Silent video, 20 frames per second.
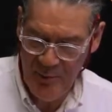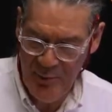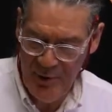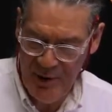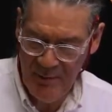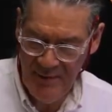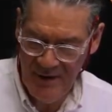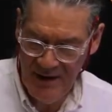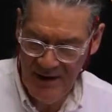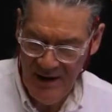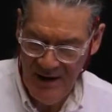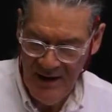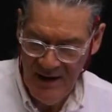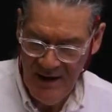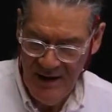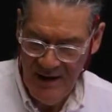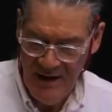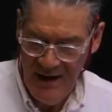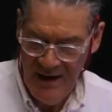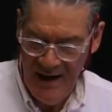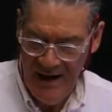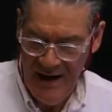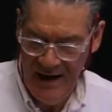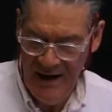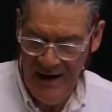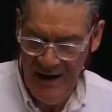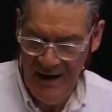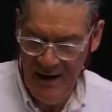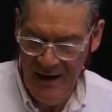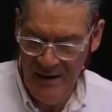probably,
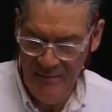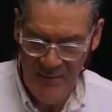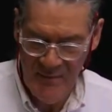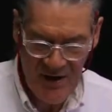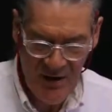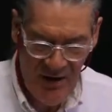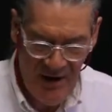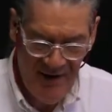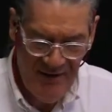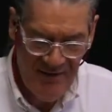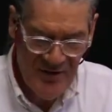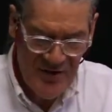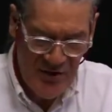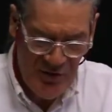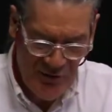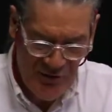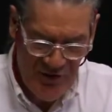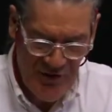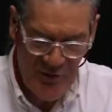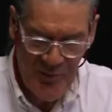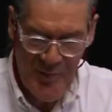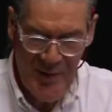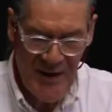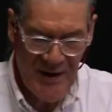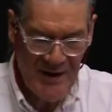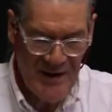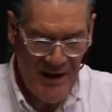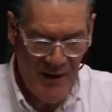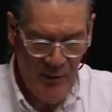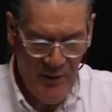and uh, you know, I haven't used this
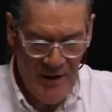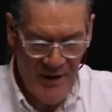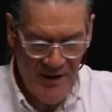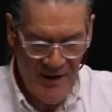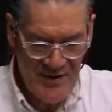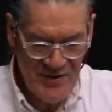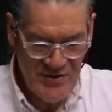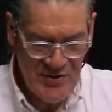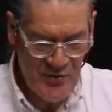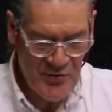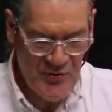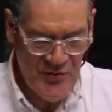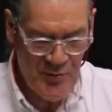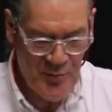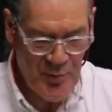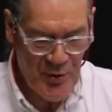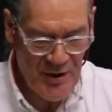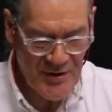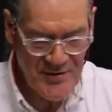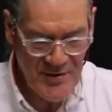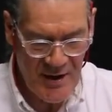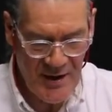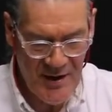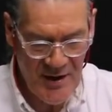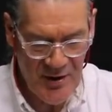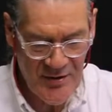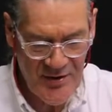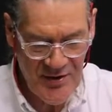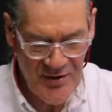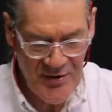pen yet. Why don't I just use this brush right
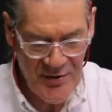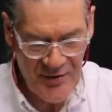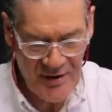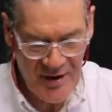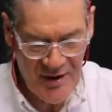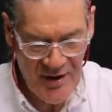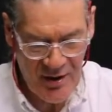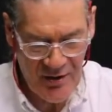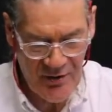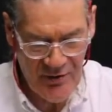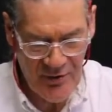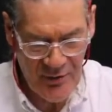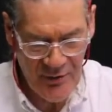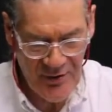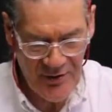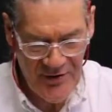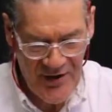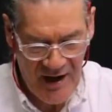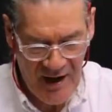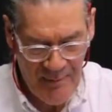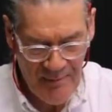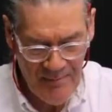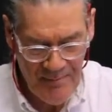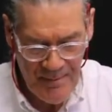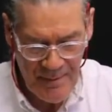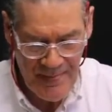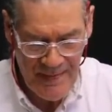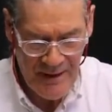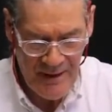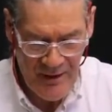here to do the colors on the top?
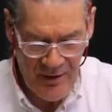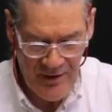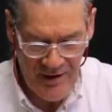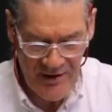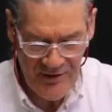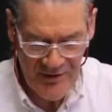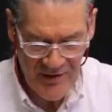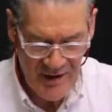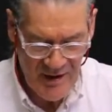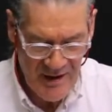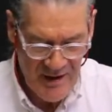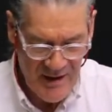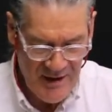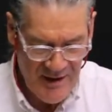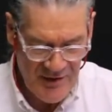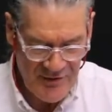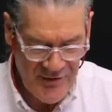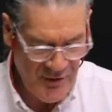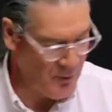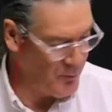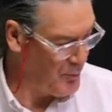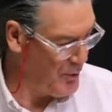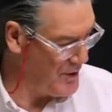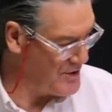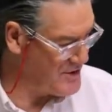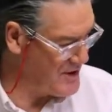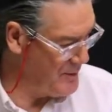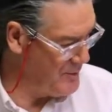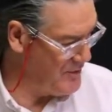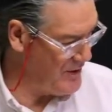There it is. This little
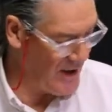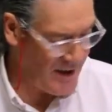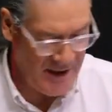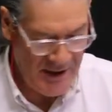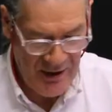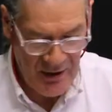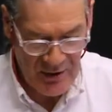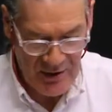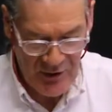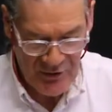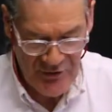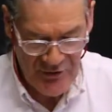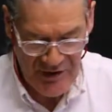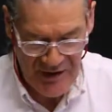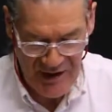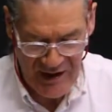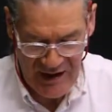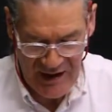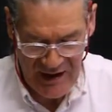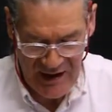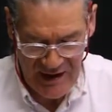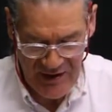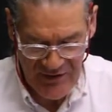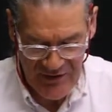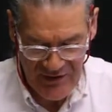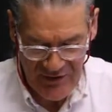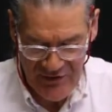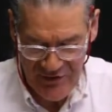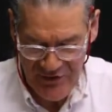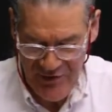brush comes out of here, goes in the ends.
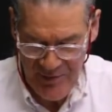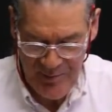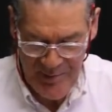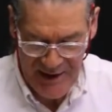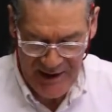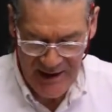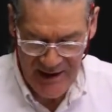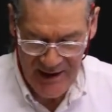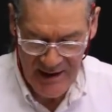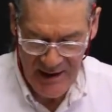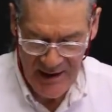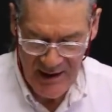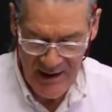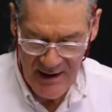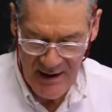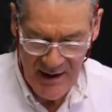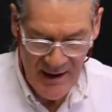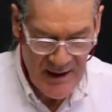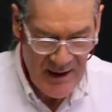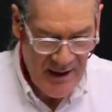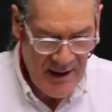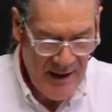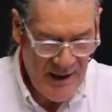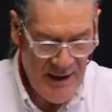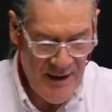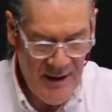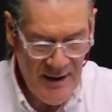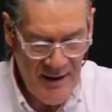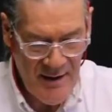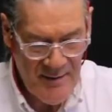This is the pen.
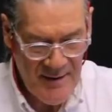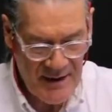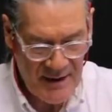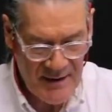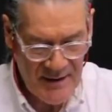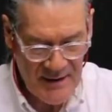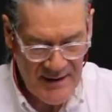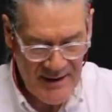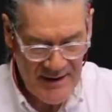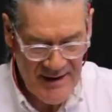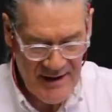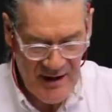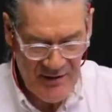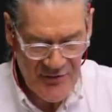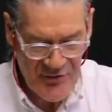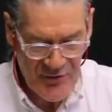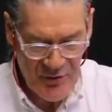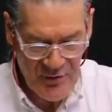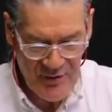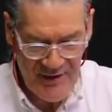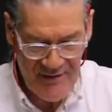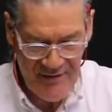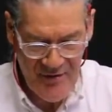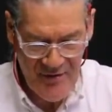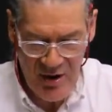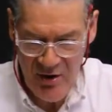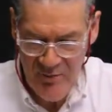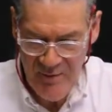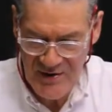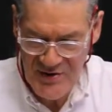And uh, let me clean that off so I don't have it
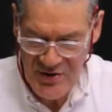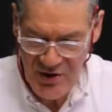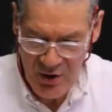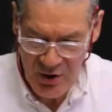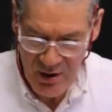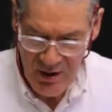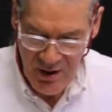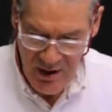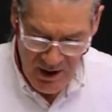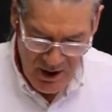all over my shirt